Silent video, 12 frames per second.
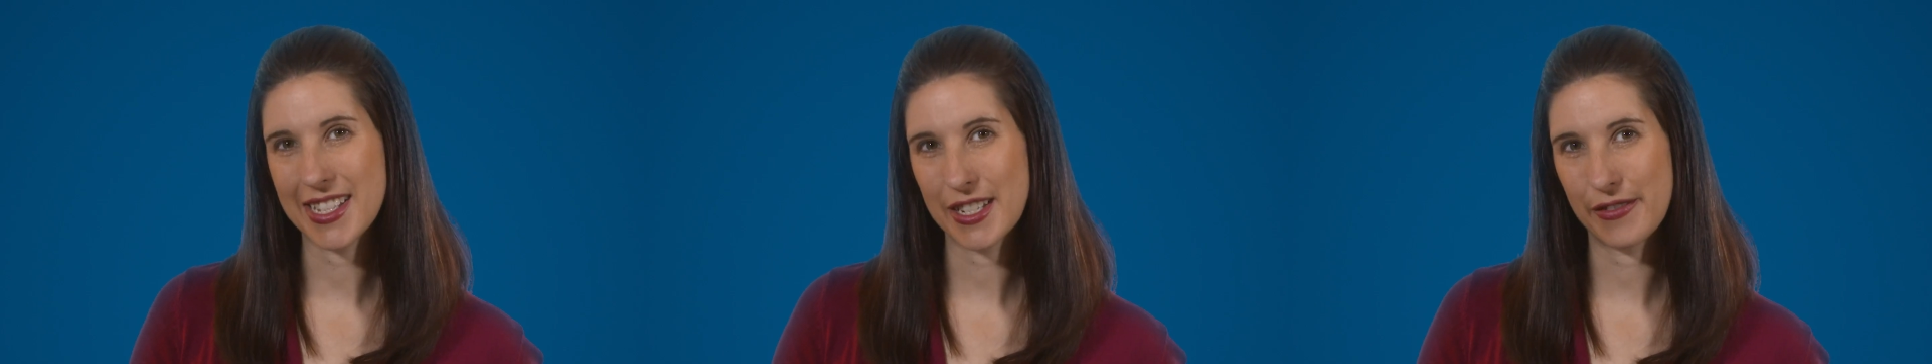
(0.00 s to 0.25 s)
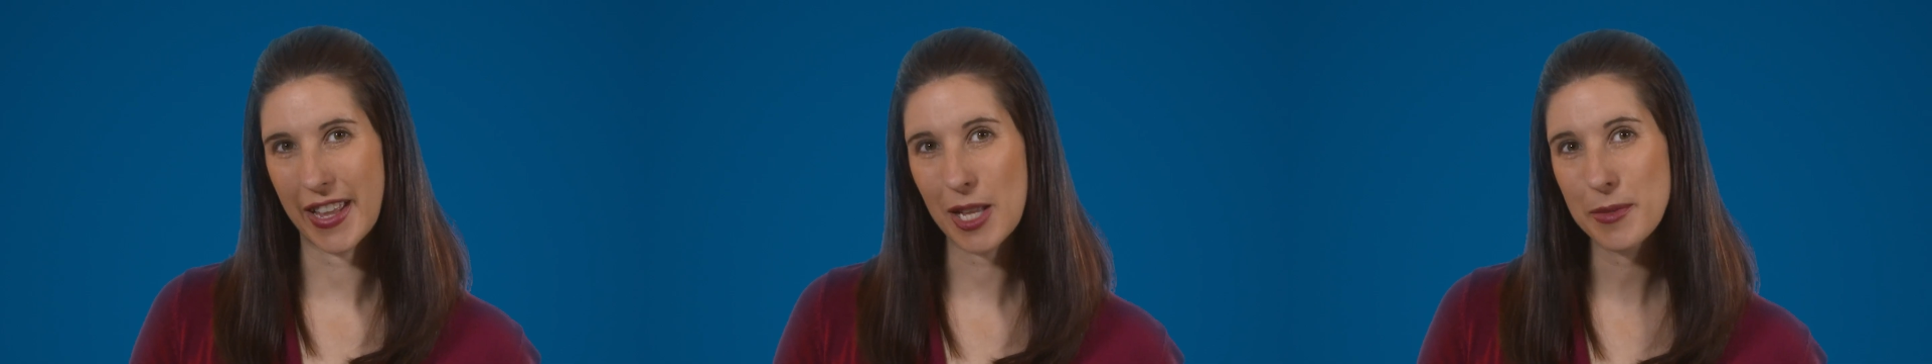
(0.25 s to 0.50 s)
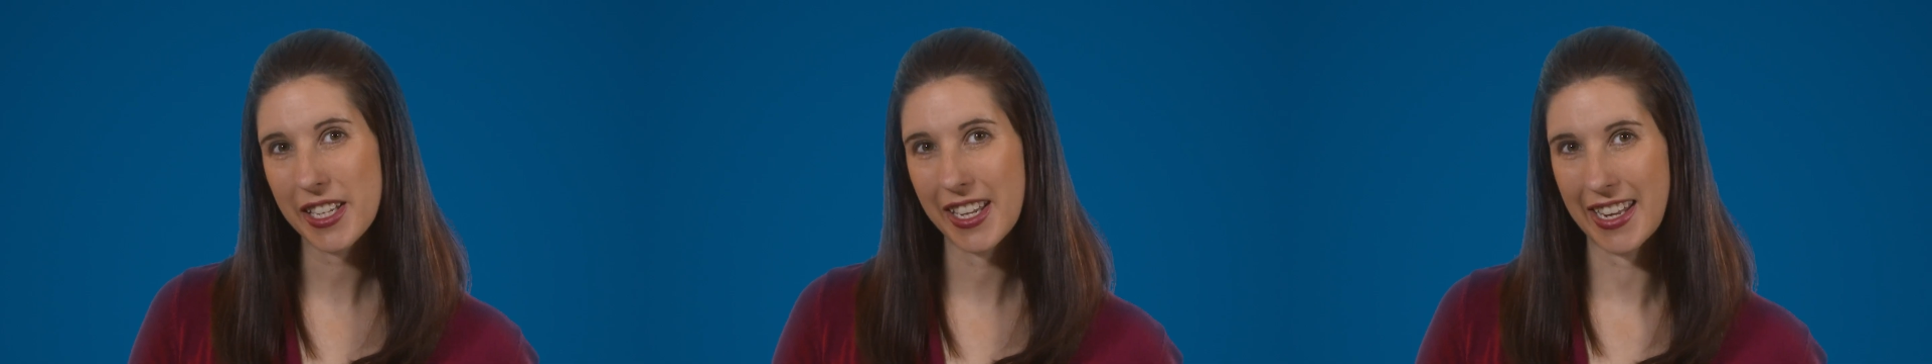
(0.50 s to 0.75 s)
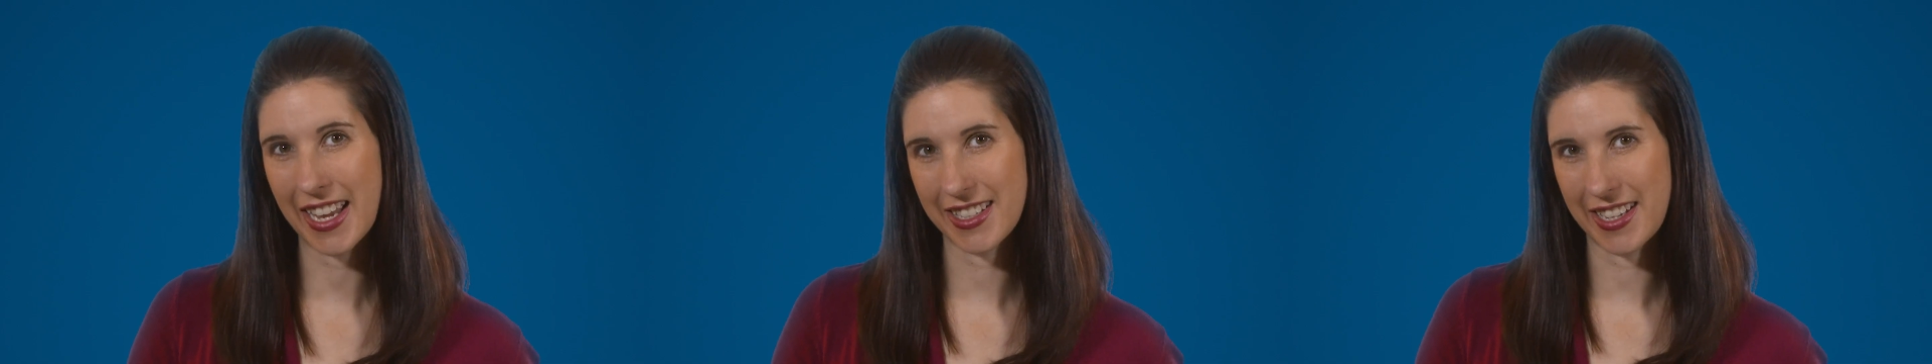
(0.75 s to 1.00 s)
has developed a
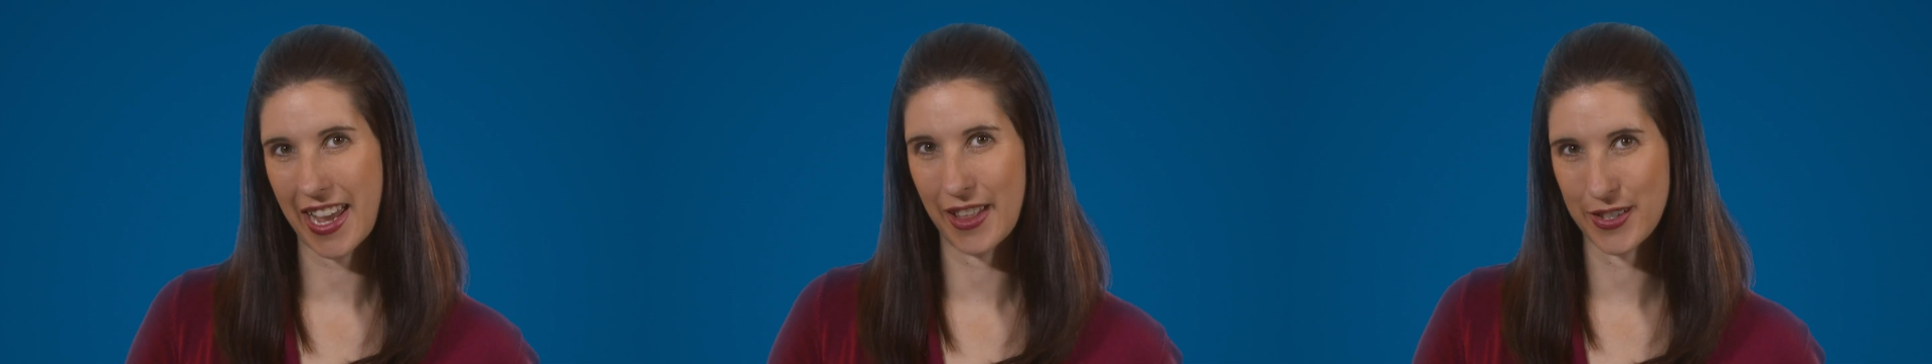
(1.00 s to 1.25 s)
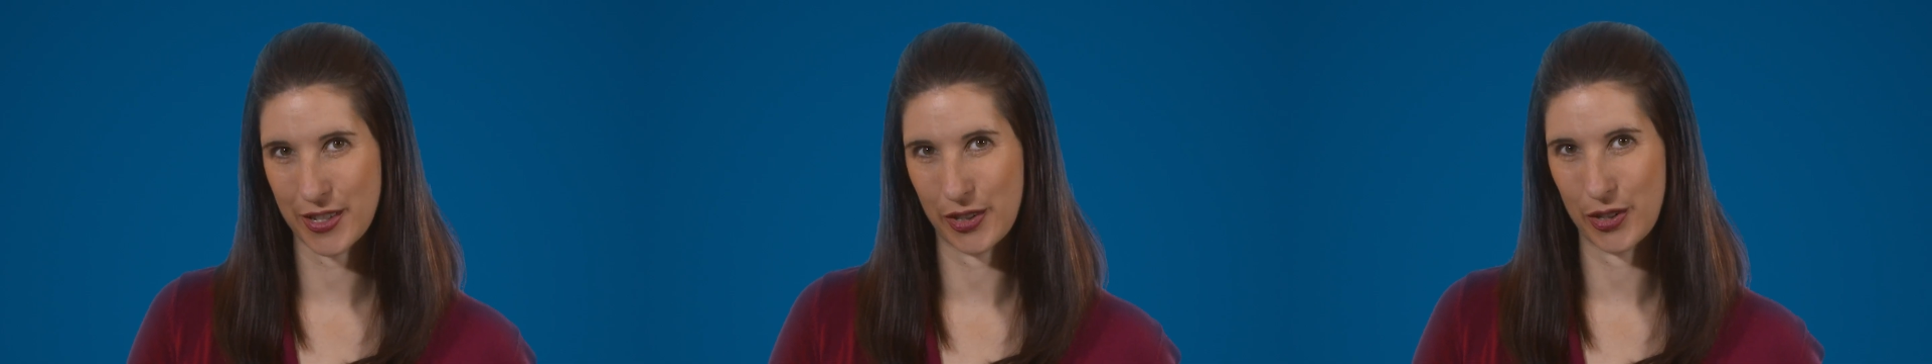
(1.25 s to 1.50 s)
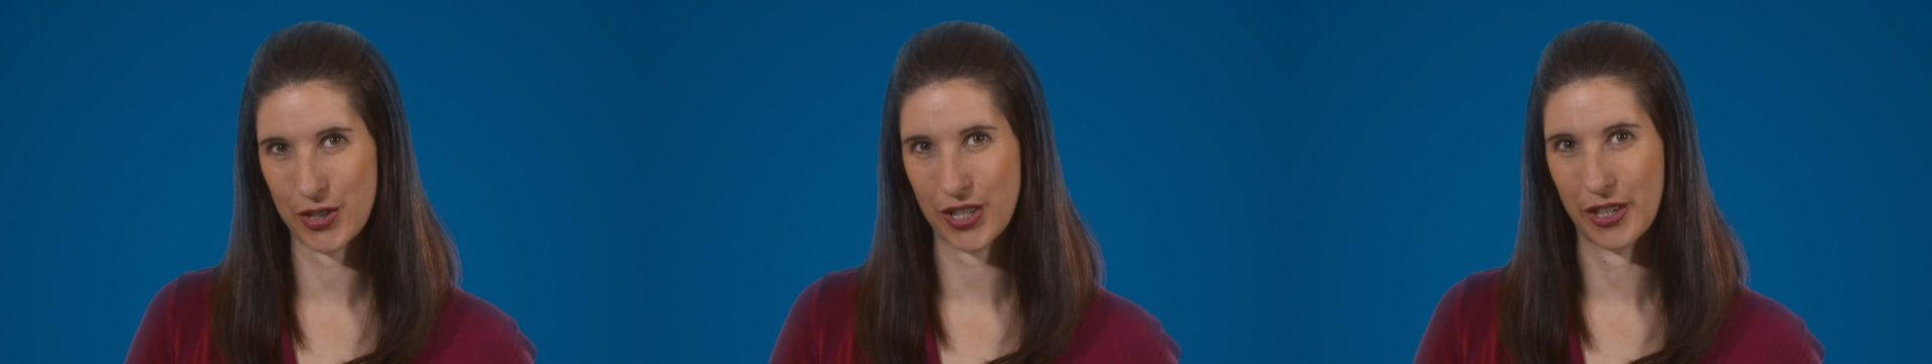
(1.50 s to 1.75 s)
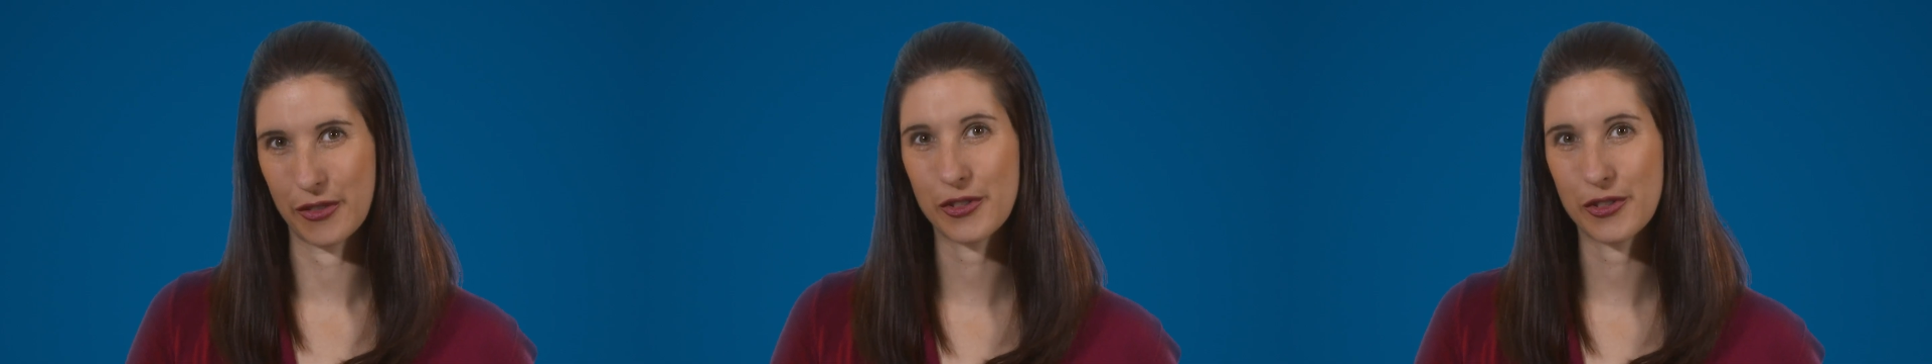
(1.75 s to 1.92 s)
connected health solution